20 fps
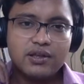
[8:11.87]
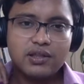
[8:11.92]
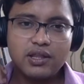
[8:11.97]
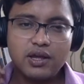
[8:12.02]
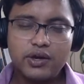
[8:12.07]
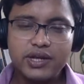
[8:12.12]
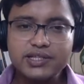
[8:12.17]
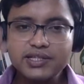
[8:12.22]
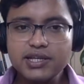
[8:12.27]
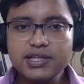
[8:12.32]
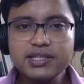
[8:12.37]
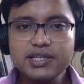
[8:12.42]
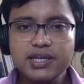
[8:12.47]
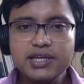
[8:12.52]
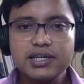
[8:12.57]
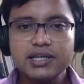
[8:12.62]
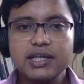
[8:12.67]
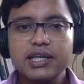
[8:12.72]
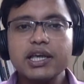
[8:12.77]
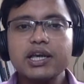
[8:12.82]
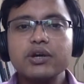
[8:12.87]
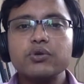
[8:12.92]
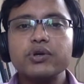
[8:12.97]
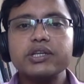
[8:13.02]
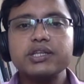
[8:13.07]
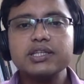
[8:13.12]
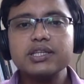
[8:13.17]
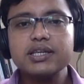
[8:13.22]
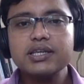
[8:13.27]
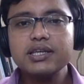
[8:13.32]
Now, as I said,
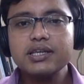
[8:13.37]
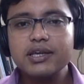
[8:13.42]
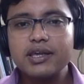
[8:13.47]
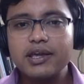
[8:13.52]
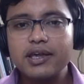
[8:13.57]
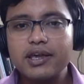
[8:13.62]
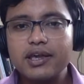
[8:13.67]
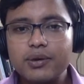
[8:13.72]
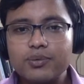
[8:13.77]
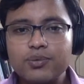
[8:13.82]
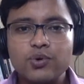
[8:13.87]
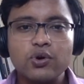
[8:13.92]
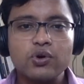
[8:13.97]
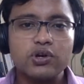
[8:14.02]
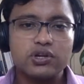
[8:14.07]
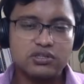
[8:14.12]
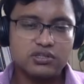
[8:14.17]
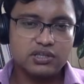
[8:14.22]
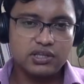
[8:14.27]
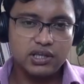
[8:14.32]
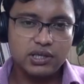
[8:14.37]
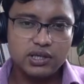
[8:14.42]
equity abhors,